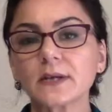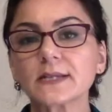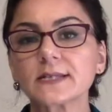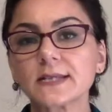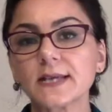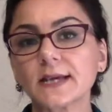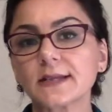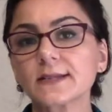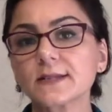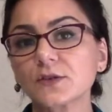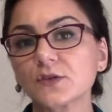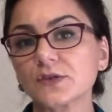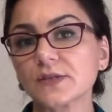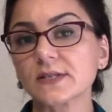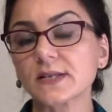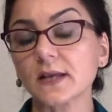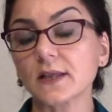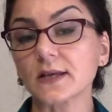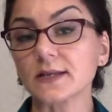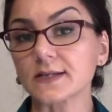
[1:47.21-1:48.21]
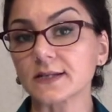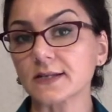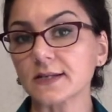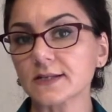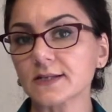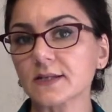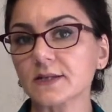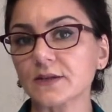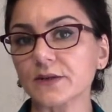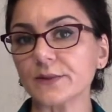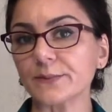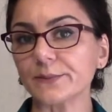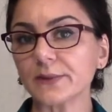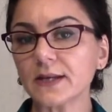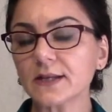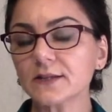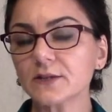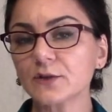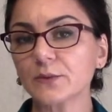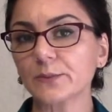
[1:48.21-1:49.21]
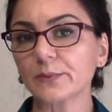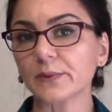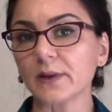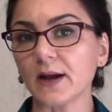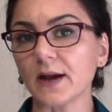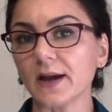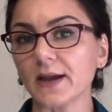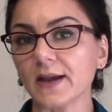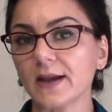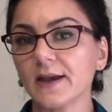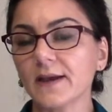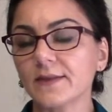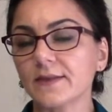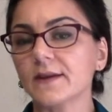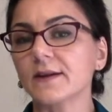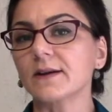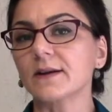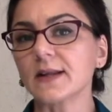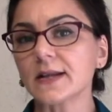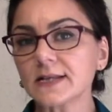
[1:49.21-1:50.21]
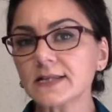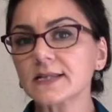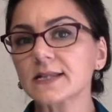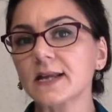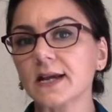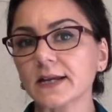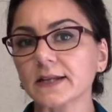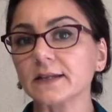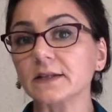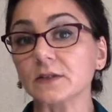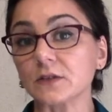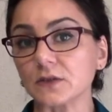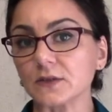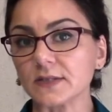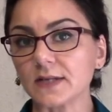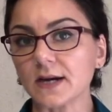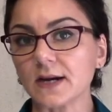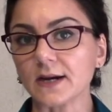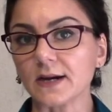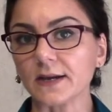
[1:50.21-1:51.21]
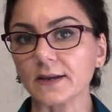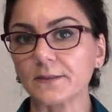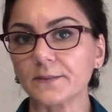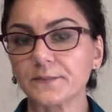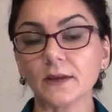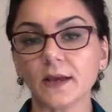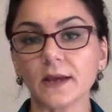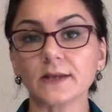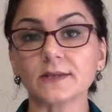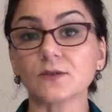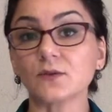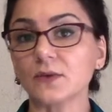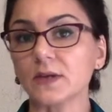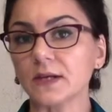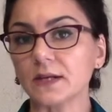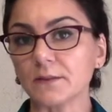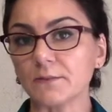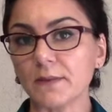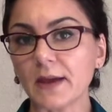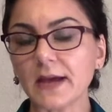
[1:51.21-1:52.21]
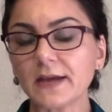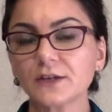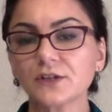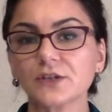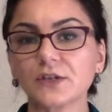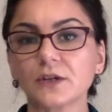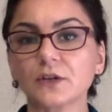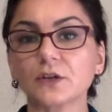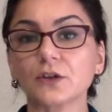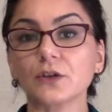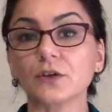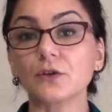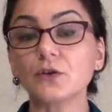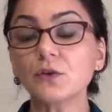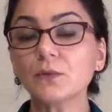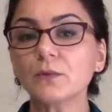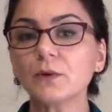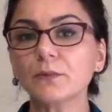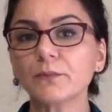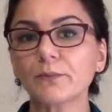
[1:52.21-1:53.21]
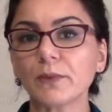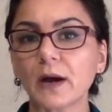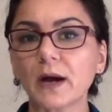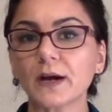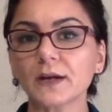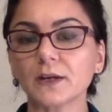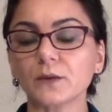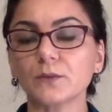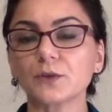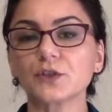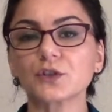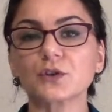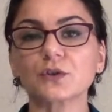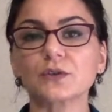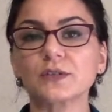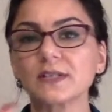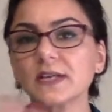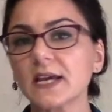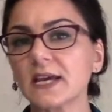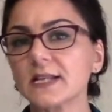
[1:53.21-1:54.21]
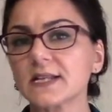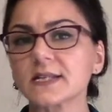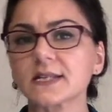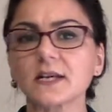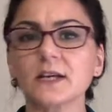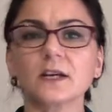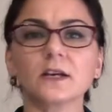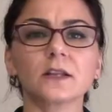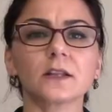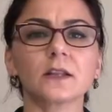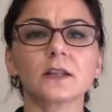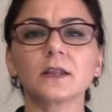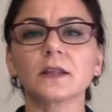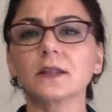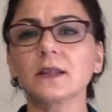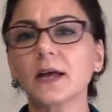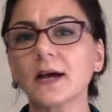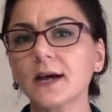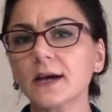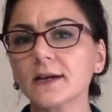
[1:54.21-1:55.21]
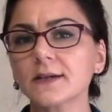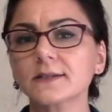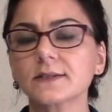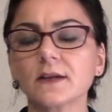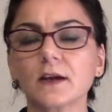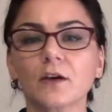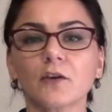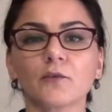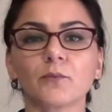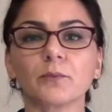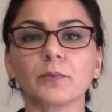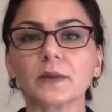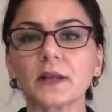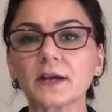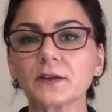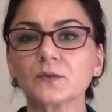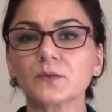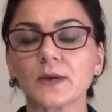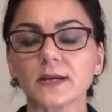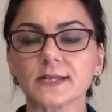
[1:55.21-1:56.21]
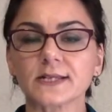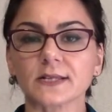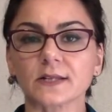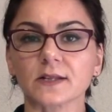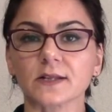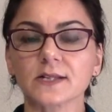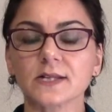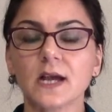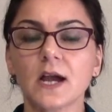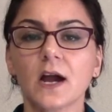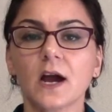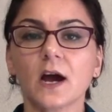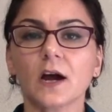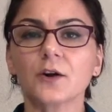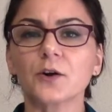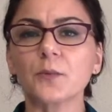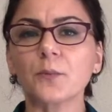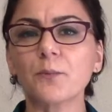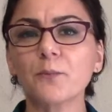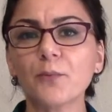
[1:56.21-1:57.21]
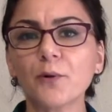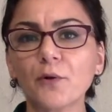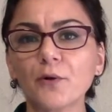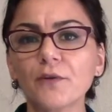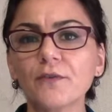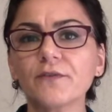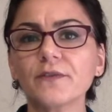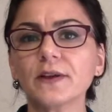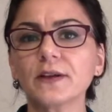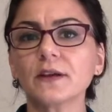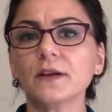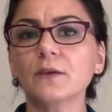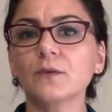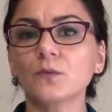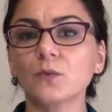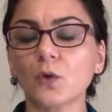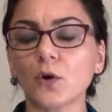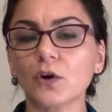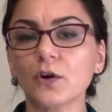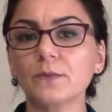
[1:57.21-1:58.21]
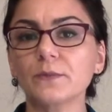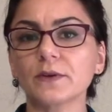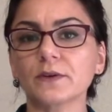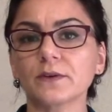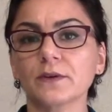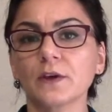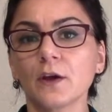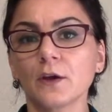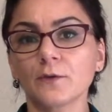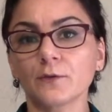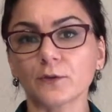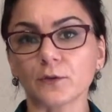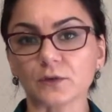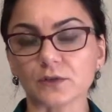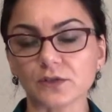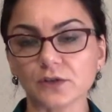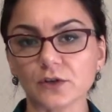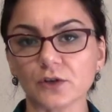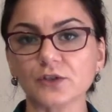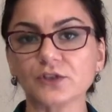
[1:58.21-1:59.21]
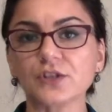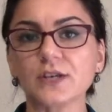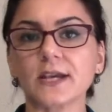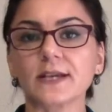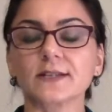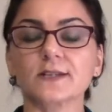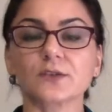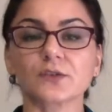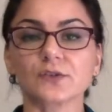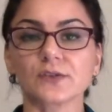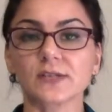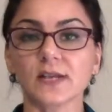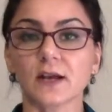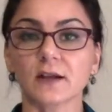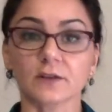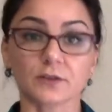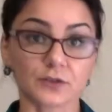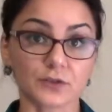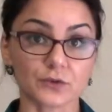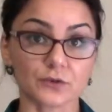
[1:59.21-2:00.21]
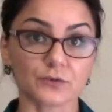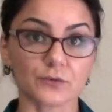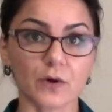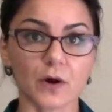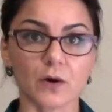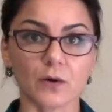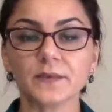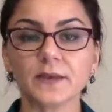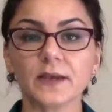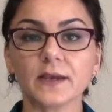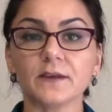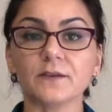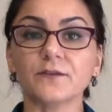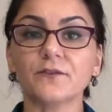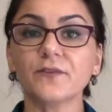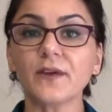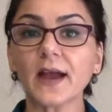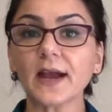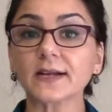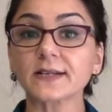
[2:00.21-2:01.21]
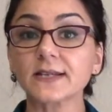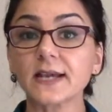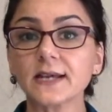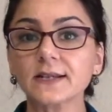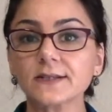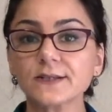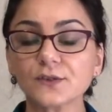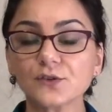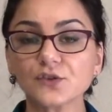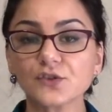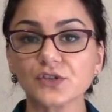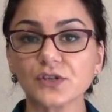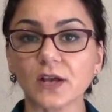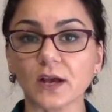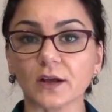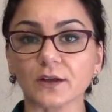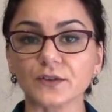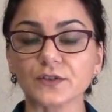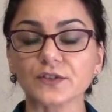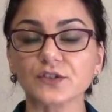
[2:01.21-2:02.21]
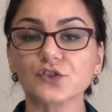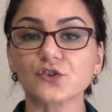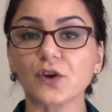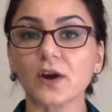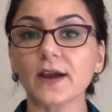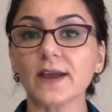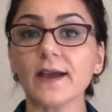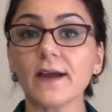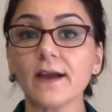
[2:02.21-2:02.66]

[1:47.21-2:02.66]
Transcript: as cancer cell has a necessary blood supply, they are less likely to die. As you can imagine, the human body, which contains a lot of blood vessels, are a perfect environment for such cancer cells to grow. In fact, cancer cells try